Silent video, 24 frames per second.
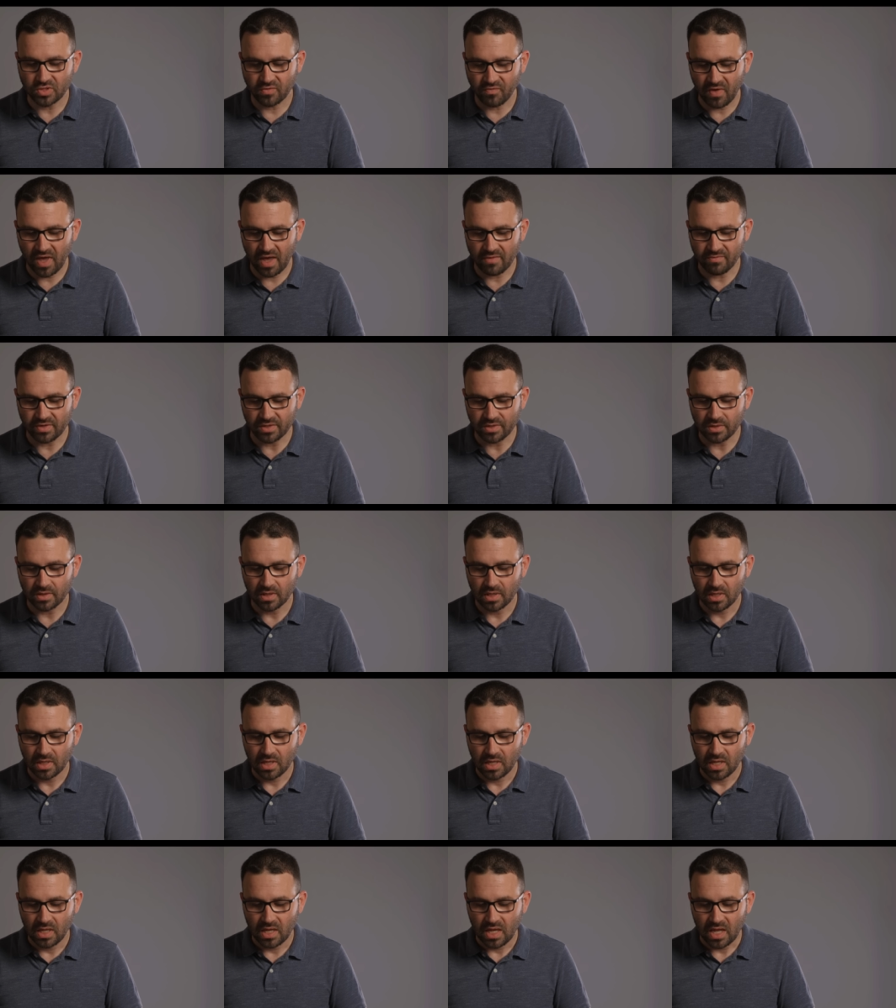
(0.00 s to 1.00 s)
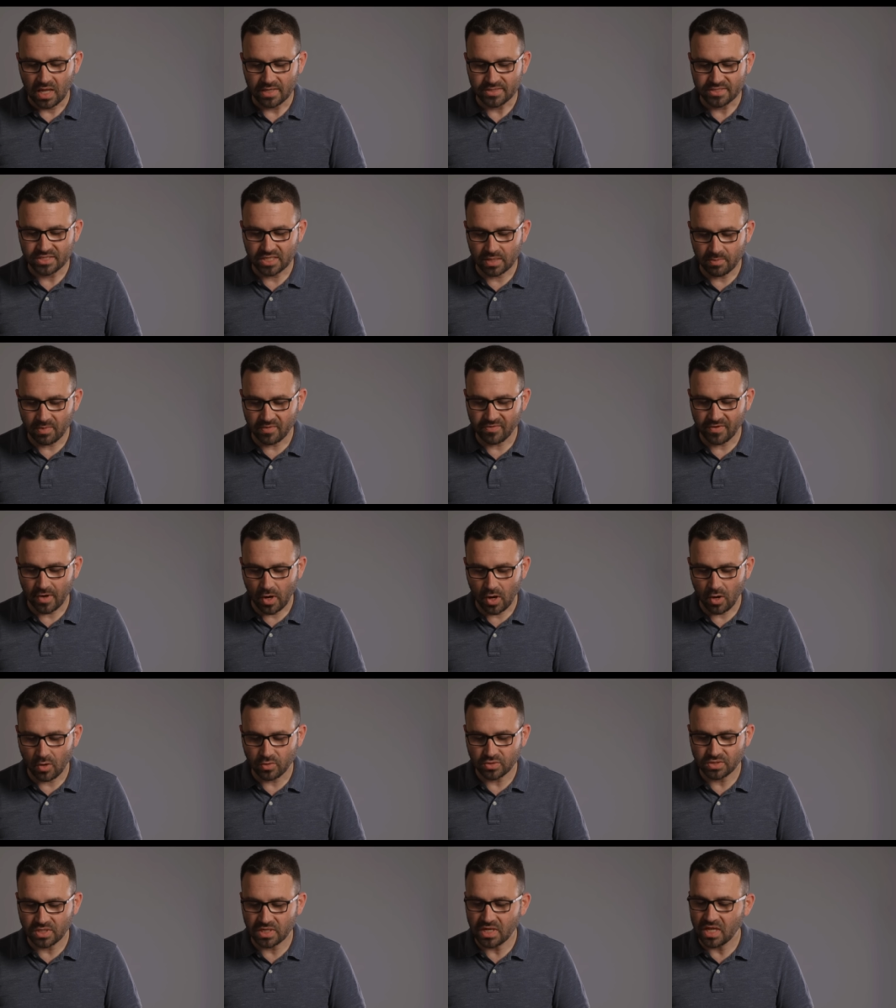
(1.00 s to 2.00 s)
of heaven, and some of the
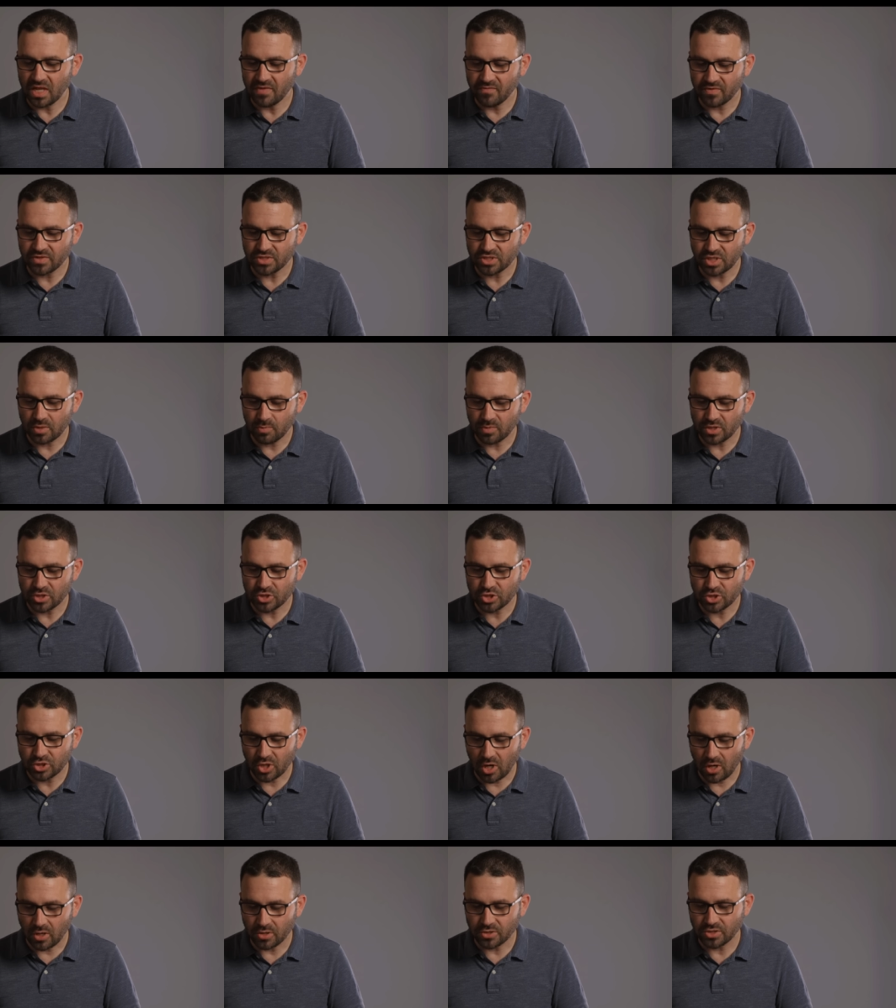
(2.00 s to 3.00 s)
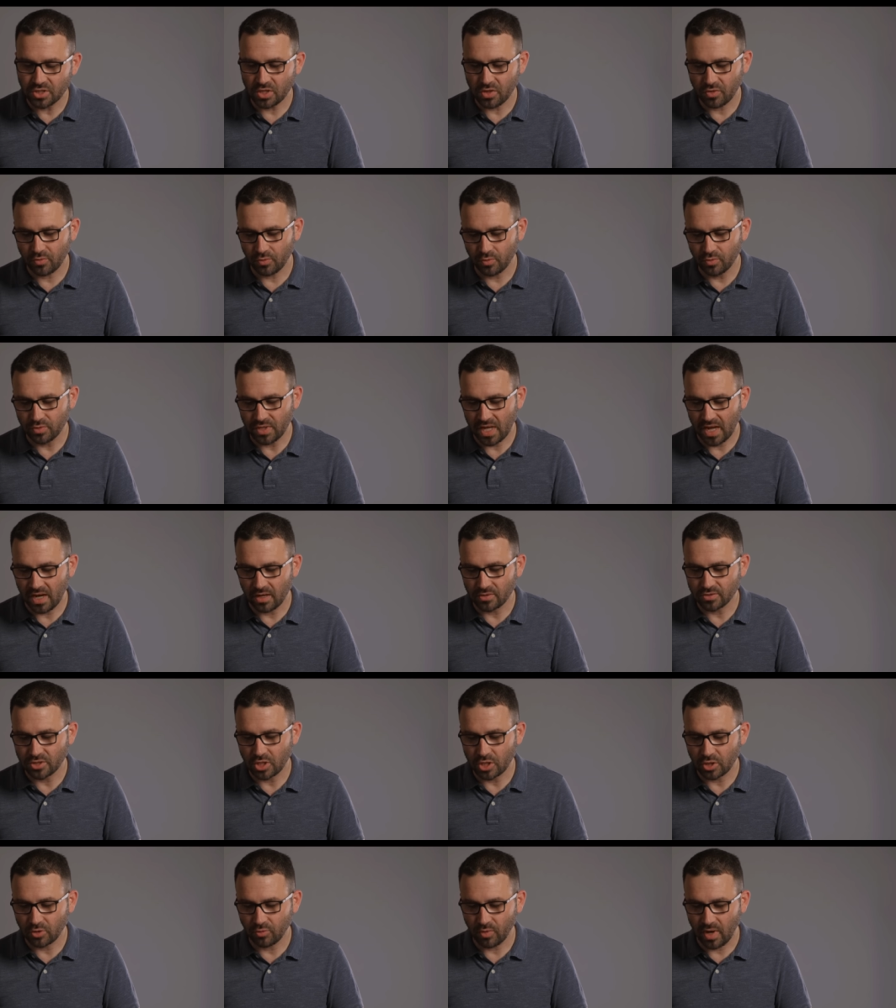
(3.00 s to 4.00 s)
host, and even some of the stars it threw down
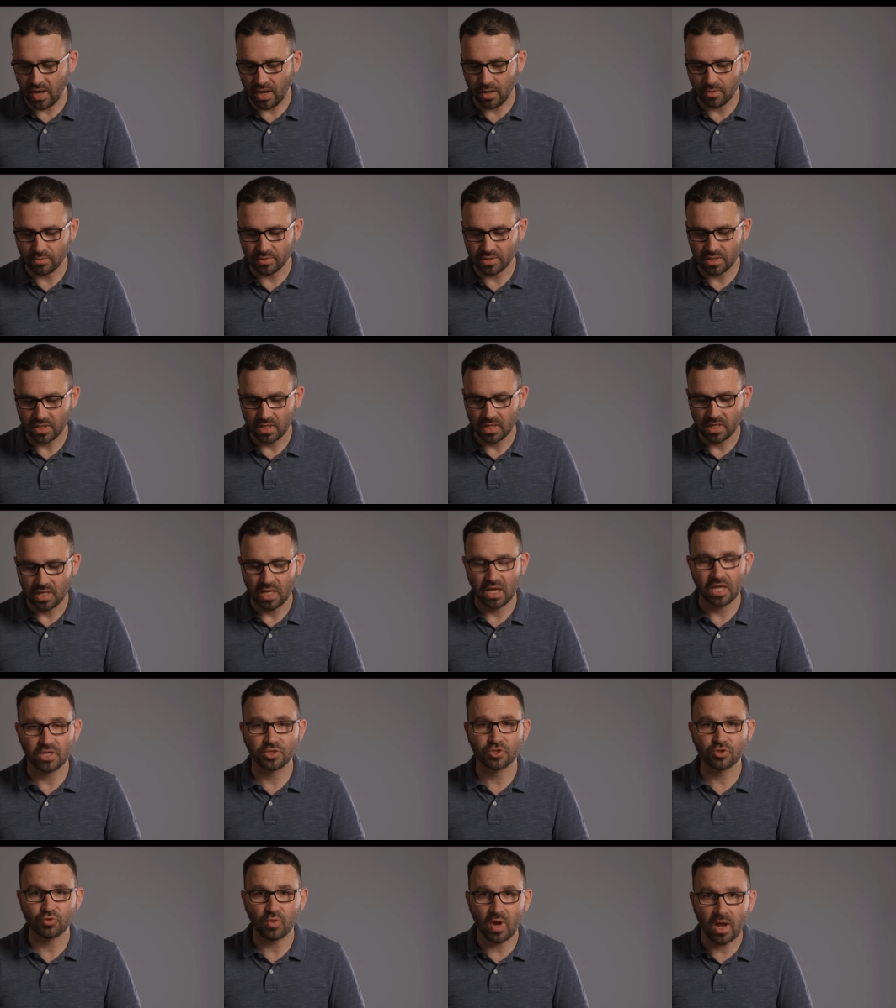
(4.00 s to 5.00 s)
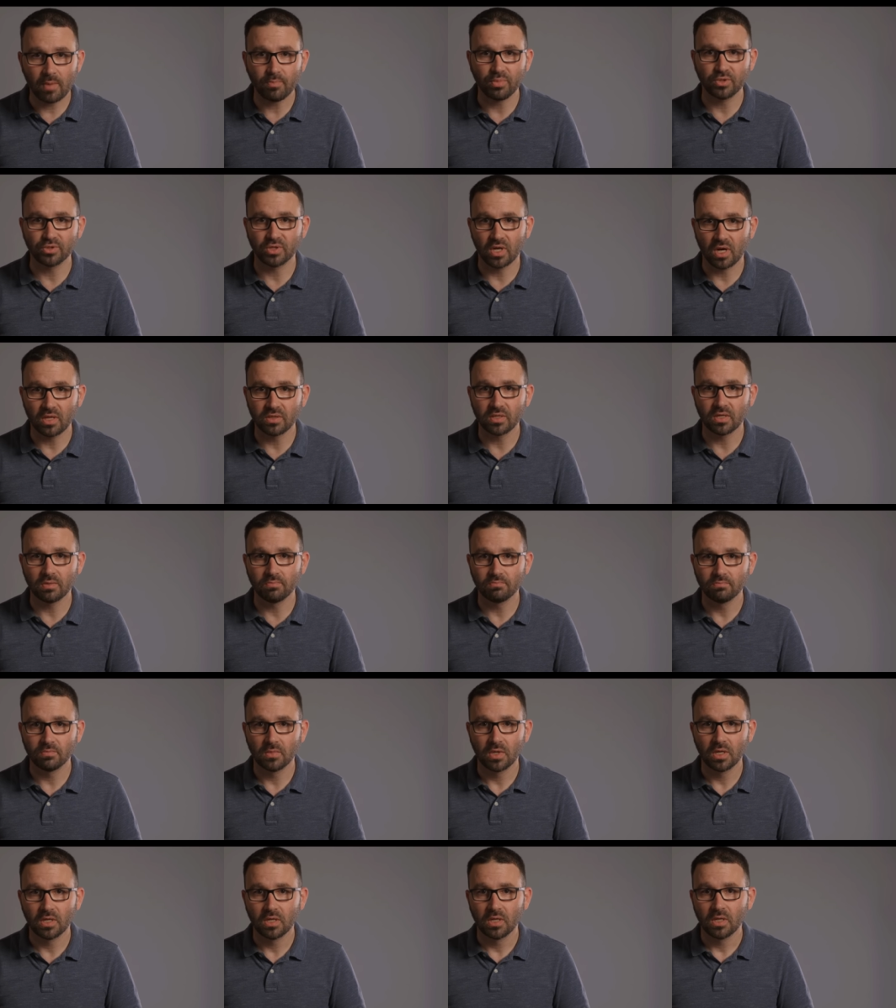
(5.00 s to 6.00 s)
to the ground and trampled on them,
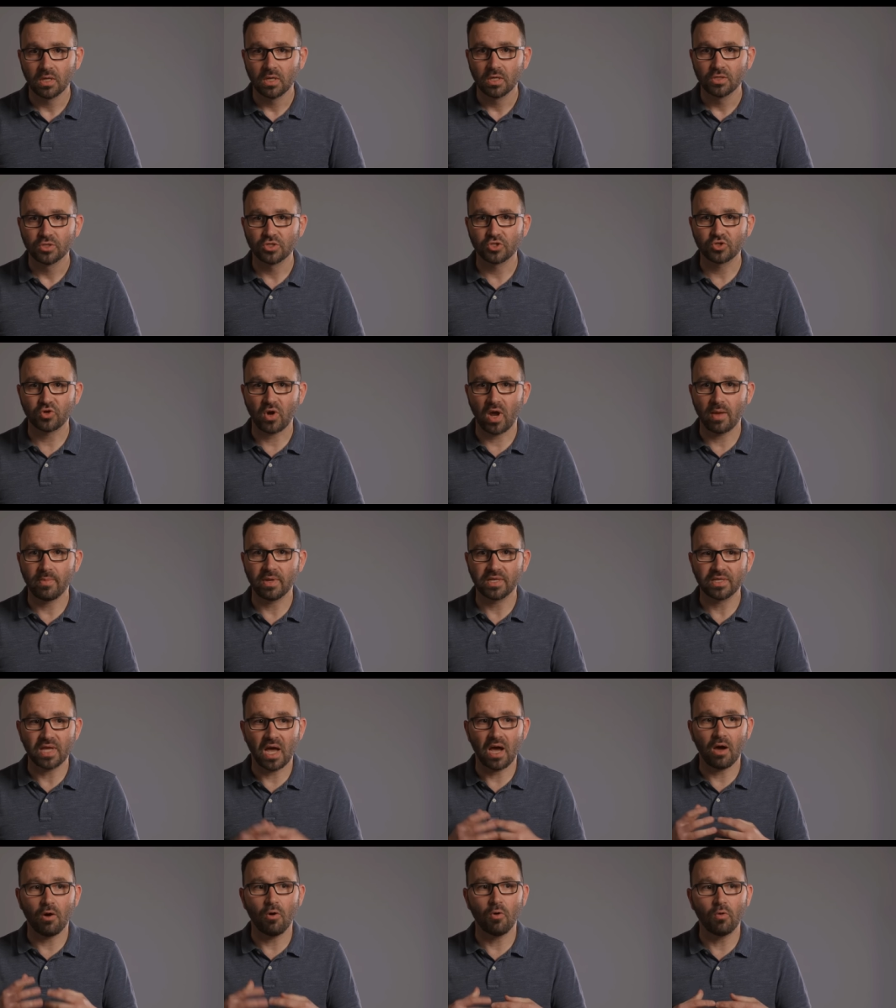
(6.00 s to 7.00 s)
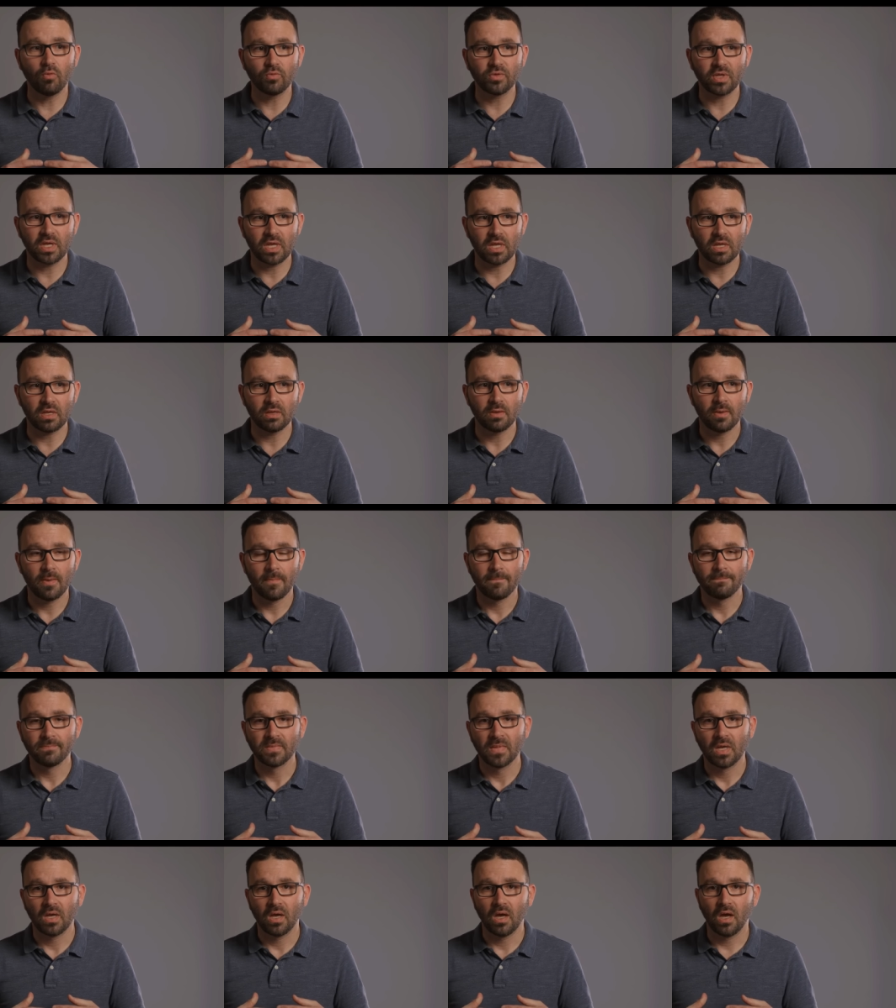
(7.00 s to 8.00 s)
describing not only
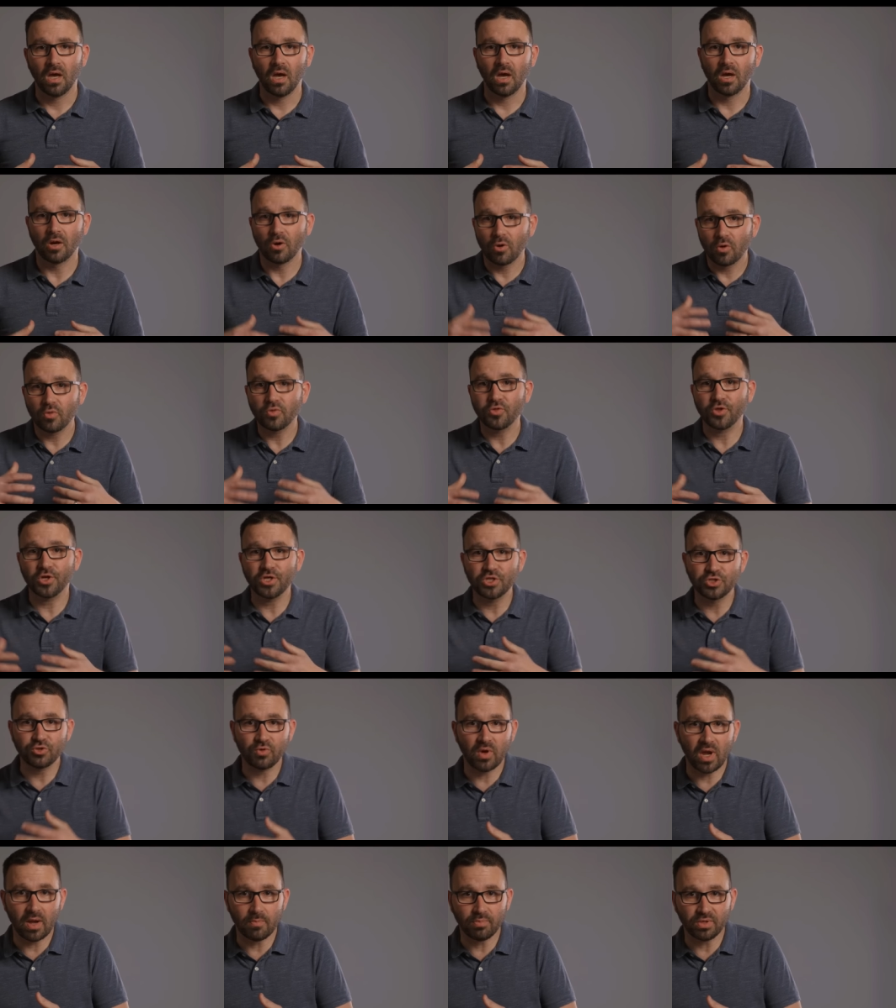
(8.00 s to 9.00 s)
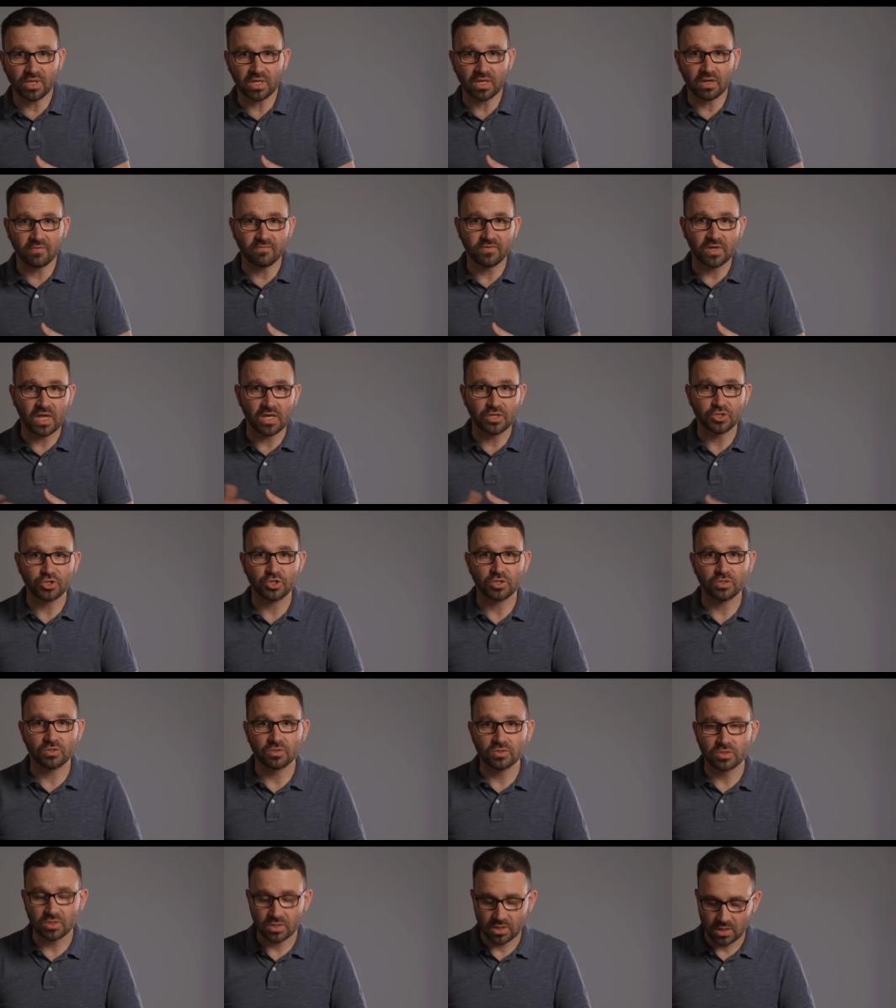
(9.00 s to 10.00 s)
uh, earthly trampling of
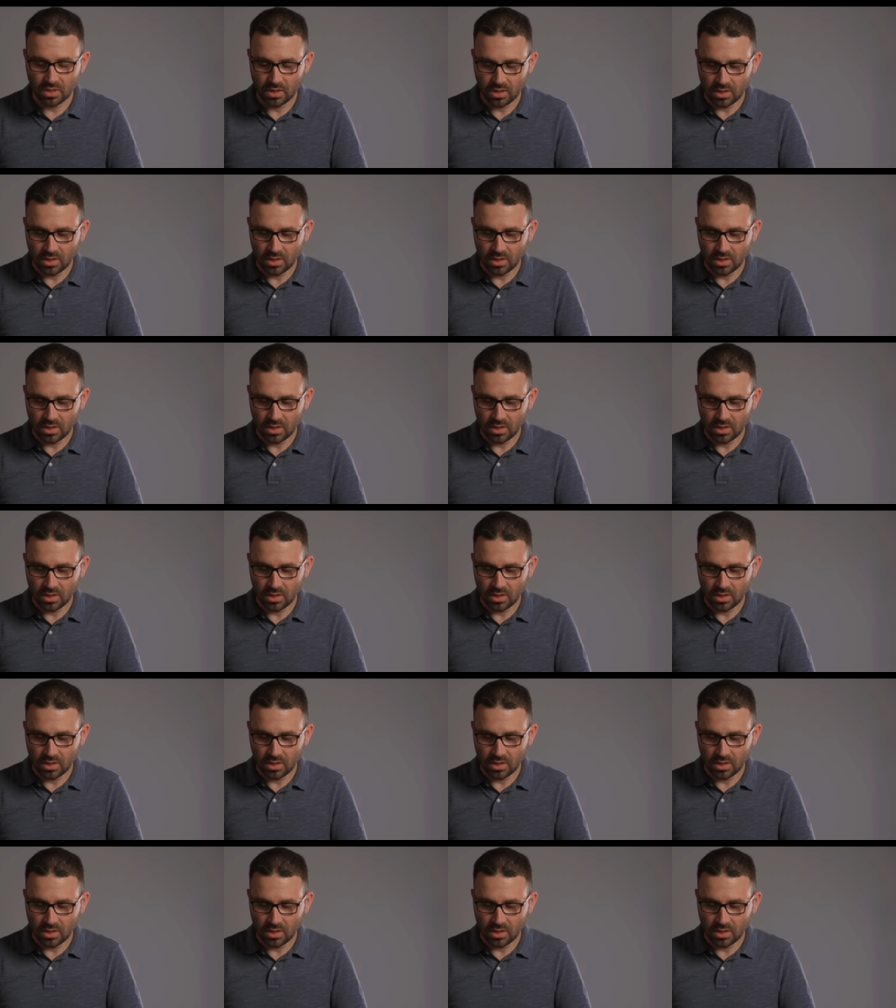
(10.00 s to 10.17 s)
nations,